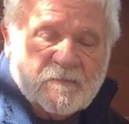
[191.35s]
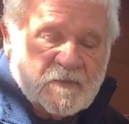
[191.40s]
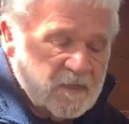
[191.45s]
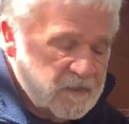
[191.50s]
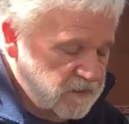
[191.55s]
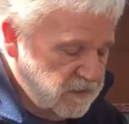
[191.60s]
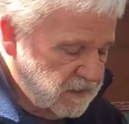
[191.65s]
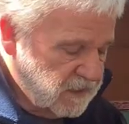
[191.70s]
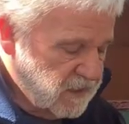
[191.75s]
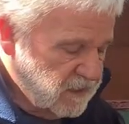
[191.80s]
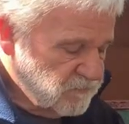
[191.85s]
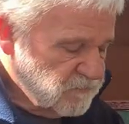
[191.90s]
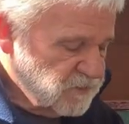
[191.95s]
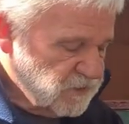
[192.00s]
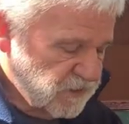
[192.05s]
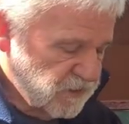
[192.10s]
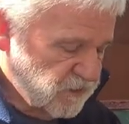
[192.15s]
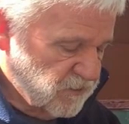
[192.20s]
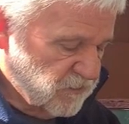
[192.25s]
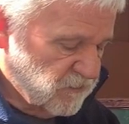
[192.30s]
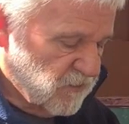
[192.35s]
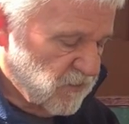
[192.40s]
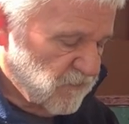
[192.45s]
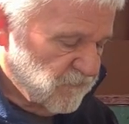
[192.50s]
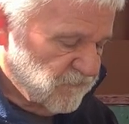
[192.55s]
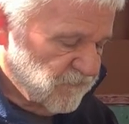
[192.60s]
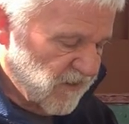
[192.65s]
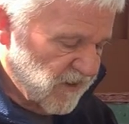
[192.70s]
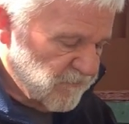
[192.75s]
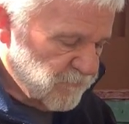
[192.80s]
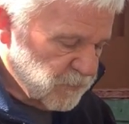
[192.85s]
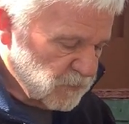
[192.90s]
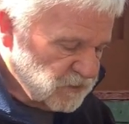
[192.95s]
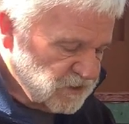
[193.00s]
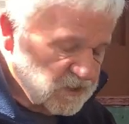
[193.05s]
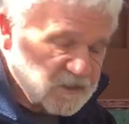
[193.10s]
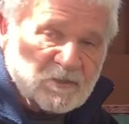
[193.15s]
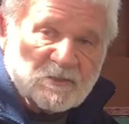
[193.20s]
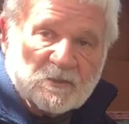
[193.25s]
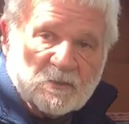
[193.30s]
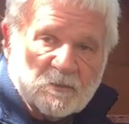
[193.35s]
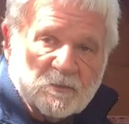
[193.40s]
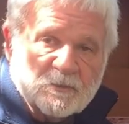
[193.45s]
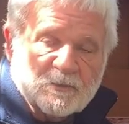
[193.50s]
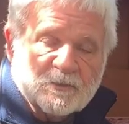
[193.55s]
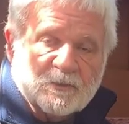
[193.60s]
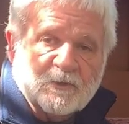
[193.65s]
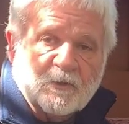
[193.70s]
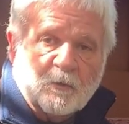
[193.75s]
and it comes in either 5% solution